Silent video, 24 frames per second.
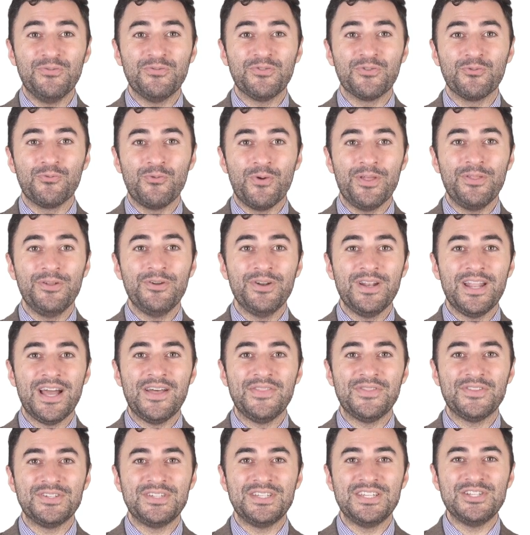for whether or
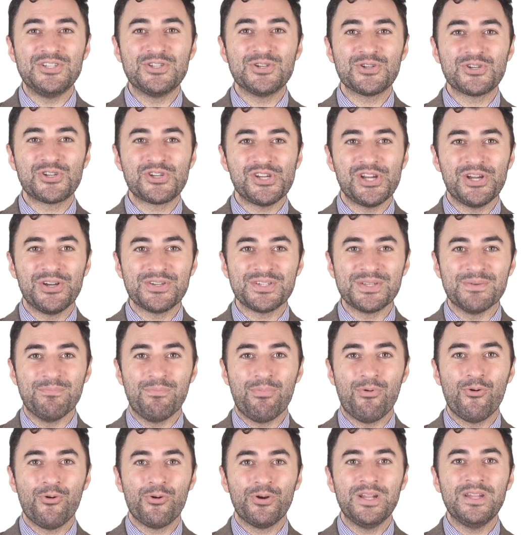not the teacher shares
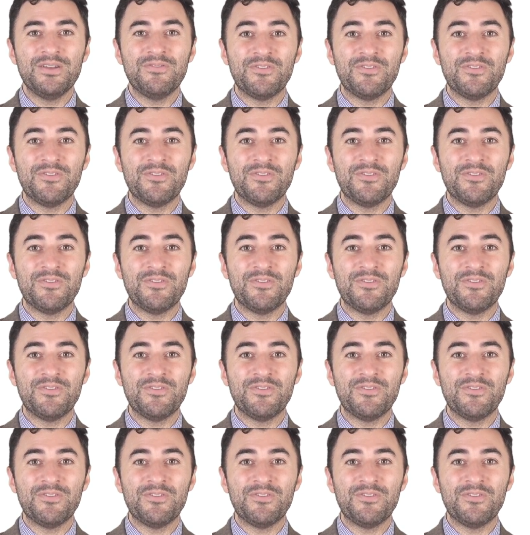important